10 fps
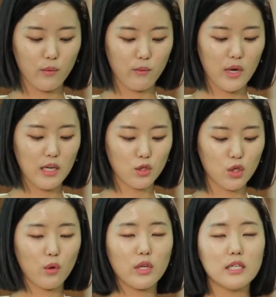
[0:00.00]
when he
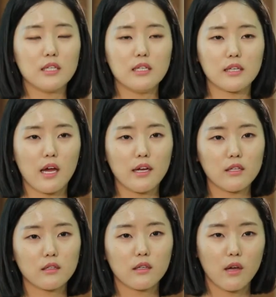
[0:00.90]
showed his
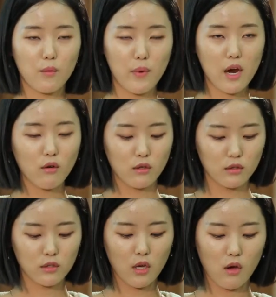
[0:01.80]
design
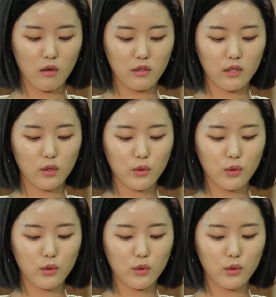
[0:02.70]
apparels on the